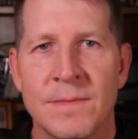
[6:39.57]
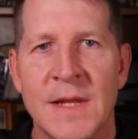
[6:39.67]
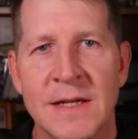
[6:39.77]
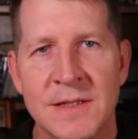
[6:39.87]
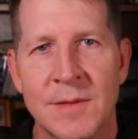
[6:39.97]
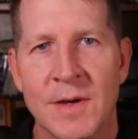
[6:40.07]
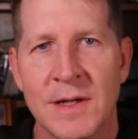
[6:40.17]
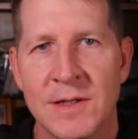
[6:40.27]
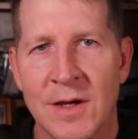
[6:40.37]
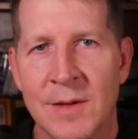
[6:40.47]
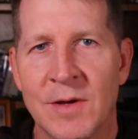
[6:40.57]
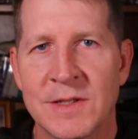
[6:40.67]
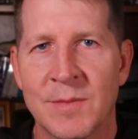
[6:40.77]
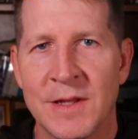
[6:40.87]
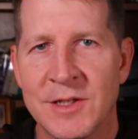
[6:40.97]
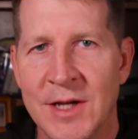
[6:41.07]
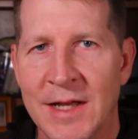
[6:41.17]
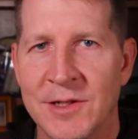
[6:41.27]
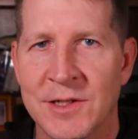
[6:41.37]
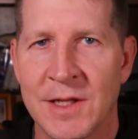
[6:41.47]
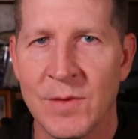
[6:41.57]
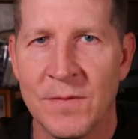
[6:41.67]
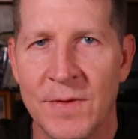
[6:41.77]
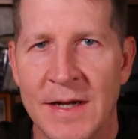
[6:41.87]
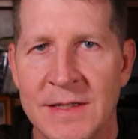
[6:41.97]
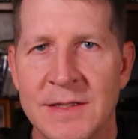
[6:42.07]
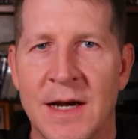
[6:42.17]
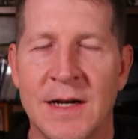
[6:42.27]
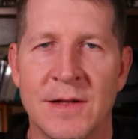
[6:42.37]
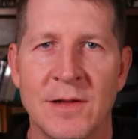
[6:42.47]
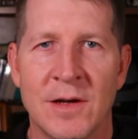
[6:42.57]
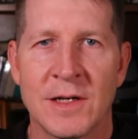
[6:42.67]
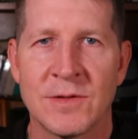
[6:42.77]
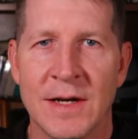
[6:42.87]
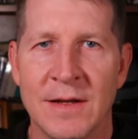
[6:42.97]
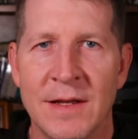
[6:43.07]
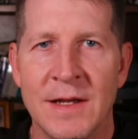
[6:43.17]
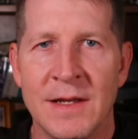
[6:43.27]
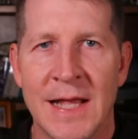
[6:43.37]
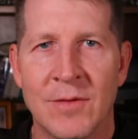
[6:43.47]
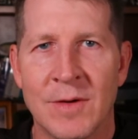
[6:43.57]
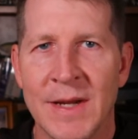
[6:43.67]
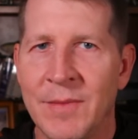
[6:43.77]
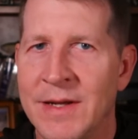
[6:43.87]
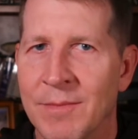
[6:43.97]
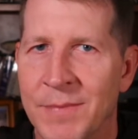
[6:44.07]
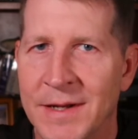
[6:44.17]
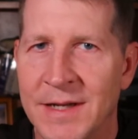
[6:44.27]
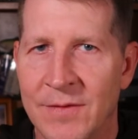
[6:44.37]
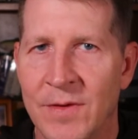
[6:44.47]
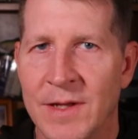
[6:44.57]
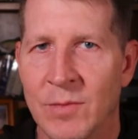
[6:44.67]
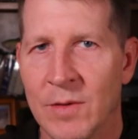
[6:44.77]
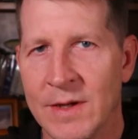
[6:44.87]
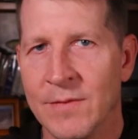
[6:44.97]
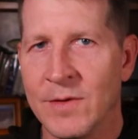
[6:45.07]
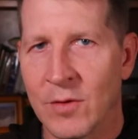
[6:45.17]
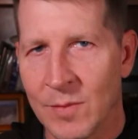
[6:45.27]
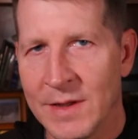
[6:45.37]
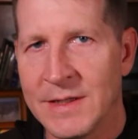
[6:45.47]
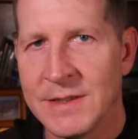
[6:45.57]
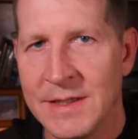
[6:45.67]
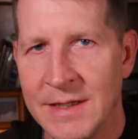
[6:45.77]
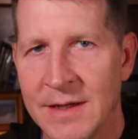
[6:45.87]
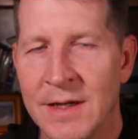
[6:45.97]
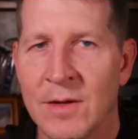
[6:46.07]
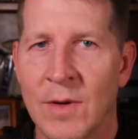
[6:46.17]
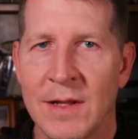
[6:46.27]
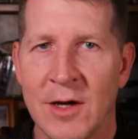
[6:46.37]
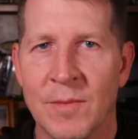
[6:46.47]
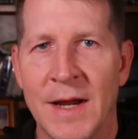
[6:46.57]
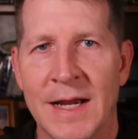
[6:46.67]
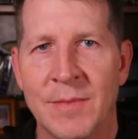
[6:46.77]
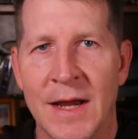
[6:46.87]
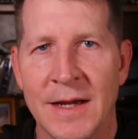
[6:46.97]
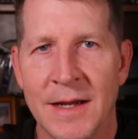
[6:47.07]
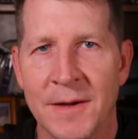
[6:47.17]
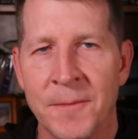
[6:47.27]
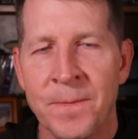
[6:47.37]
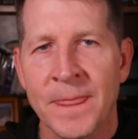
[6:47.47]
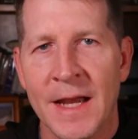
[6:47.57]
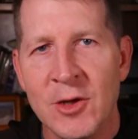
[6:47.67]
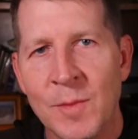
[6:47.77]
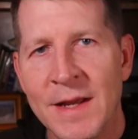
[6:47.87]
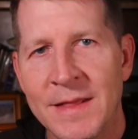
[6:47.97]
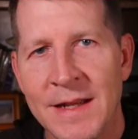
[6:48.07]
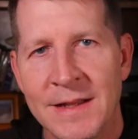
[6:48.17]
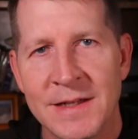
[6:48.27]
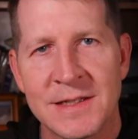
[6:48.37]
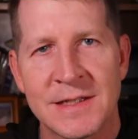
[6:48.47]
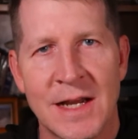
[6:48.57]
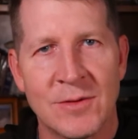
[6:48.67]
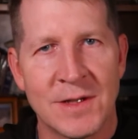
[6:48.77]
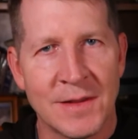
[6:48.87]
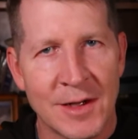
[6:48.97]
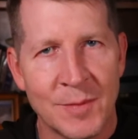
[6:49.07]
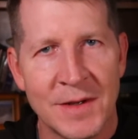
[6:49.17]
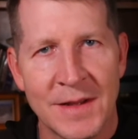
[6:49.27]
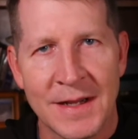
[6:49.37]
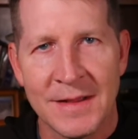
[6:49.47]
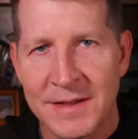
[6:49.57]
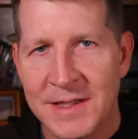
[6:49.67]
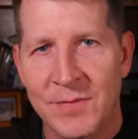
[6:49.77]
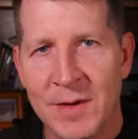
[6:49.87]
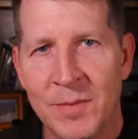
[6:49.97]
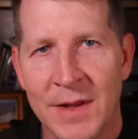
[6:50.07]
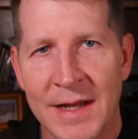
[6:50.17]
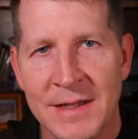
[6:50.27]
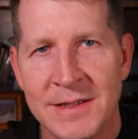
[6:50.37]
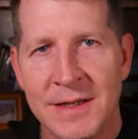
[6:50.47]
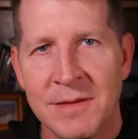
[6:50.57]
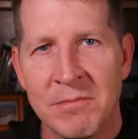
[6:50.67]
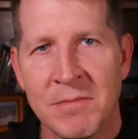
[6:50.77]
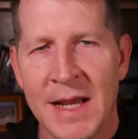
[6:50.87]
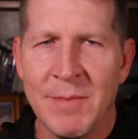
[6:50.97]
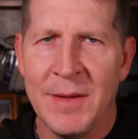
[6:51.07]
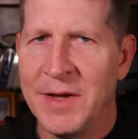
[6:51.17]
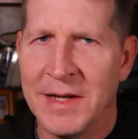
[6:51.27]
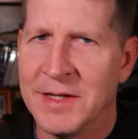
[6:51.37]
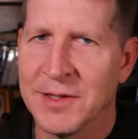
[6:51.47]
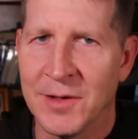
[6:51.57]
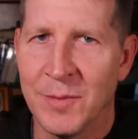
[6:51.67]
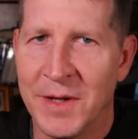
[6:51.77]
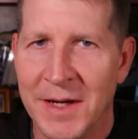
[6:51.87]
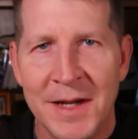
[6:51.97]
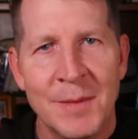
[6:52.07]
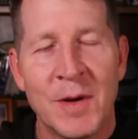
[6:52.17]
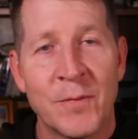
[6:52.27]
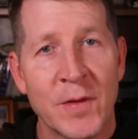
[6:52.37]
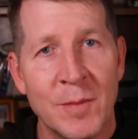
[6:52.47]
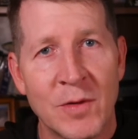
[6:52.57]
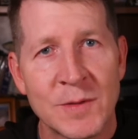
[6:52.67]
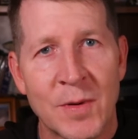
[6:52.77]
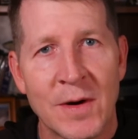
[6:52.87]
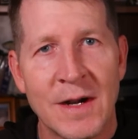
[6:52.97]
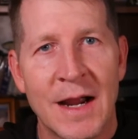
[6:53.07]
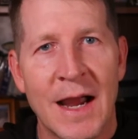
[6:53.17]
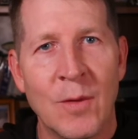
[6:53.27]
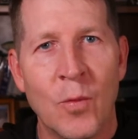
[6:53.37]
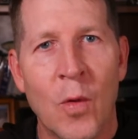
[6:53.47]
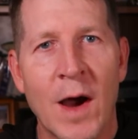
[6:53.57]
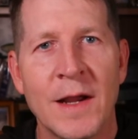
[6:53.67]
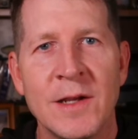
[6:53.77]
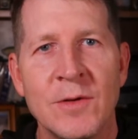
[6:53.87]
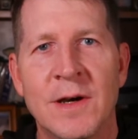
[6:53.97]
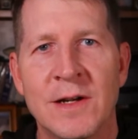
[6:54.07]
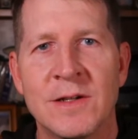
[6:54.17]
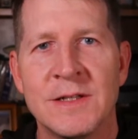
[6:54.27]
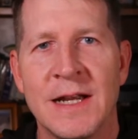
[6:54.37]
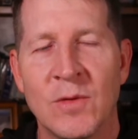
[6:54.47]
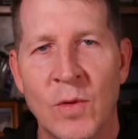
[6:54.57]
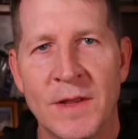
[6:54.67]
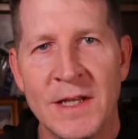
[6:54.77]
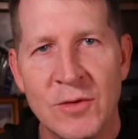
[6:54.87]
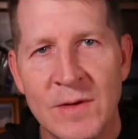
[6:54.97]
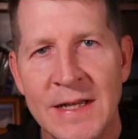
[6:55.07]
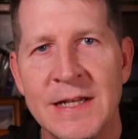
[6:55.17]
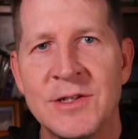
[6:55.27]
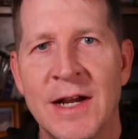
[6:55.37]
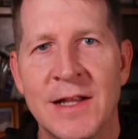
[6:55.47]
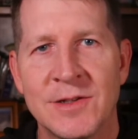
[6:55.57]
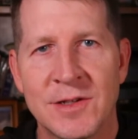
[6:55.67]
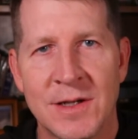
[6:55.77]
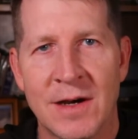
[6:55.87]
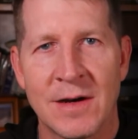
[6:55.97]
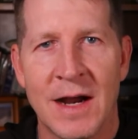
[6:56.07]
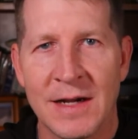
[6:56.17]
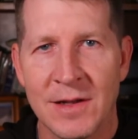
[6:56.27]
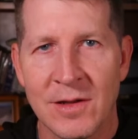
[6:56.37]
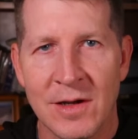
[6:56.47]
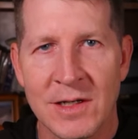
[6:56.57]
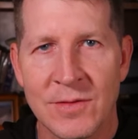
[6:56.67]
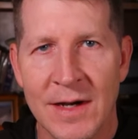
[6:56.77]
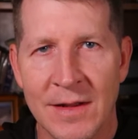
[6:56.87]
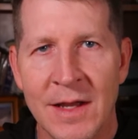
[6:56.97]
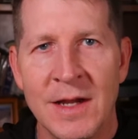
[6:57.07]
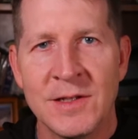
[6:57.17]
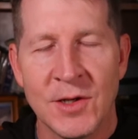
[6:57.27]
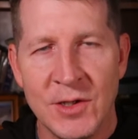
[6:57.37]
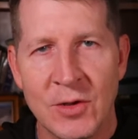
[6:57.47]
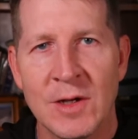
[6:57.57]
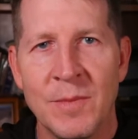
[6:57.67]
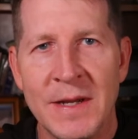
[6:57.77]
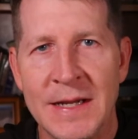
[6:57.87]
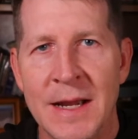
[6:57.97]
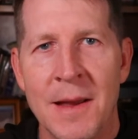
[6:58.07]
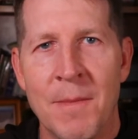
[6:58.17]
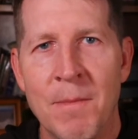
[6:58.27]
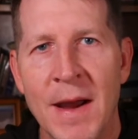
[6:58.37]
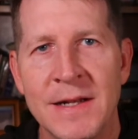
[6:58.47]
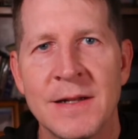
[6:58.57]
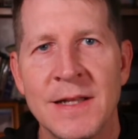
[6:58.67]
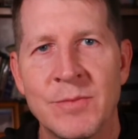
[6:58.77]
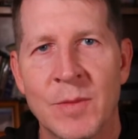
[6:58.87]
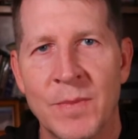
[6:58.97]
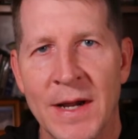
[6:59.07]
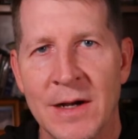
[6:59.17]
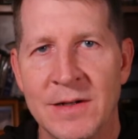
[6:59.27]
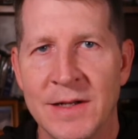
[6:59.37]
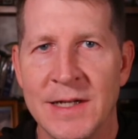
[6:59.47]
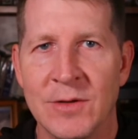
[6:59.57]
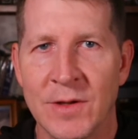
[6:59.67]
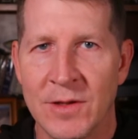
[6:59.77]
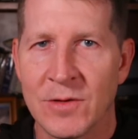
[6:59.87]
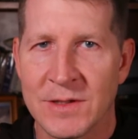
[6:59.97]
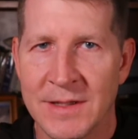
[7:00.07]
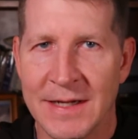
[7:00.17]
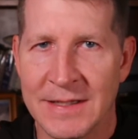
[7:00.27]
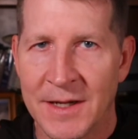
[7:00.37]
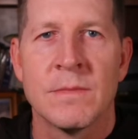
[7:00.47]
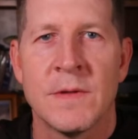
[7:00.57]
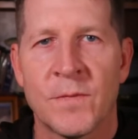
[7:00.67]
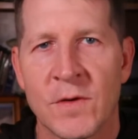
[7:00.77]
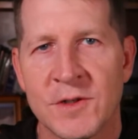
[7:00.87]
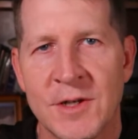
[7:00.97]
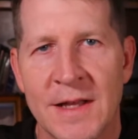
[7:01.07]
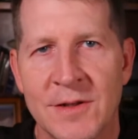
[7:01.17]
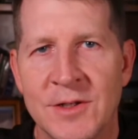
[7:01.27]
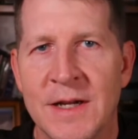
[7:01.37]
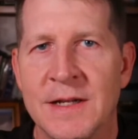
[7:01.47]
Next up, I'm going to talk about some of the challenges that we faced on the long trail that were maybe a bit different than what we've normally seen while out backpacking. And you may think this sounds a little bit like a list of complaints, and maybe it is a little bit, but for the most part, I want you to understand what the unique challenges are on the long trail so you can be mentally prepared to deal with those things. The first challenge